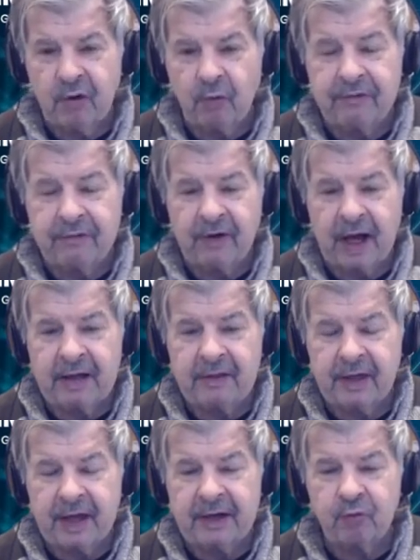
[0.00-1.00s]
We
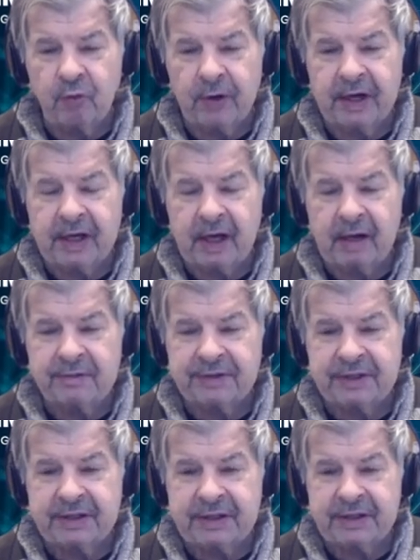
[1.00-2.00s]
find that when it comes
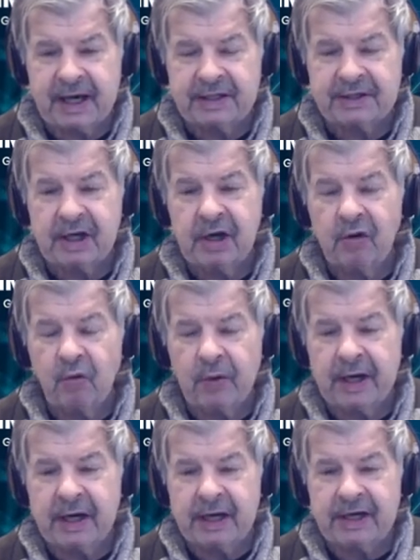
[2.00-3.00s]
to text,
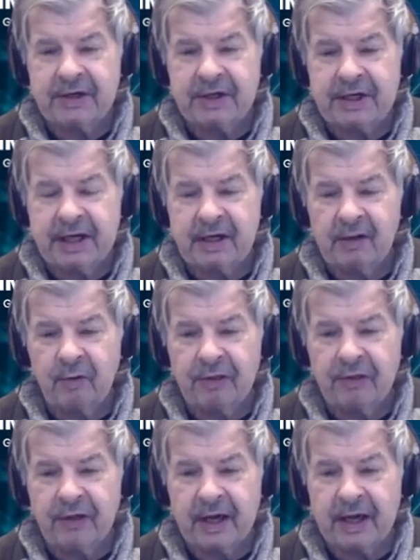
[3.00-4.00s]
we need to deal with
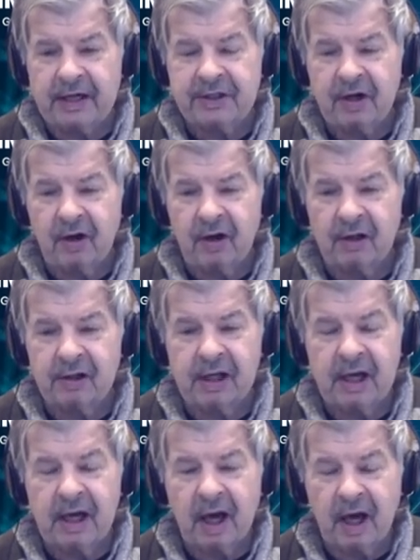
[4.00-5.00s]
things called
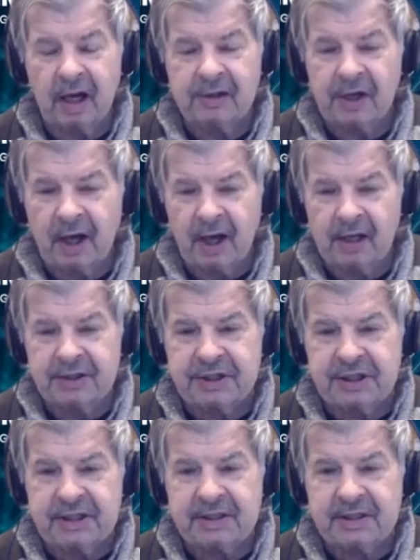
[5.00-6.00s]

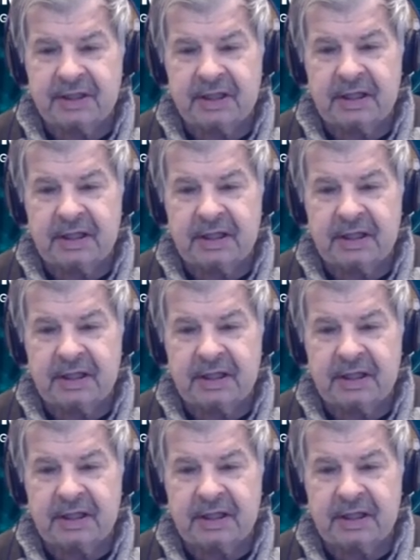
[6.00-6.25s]
ontologies,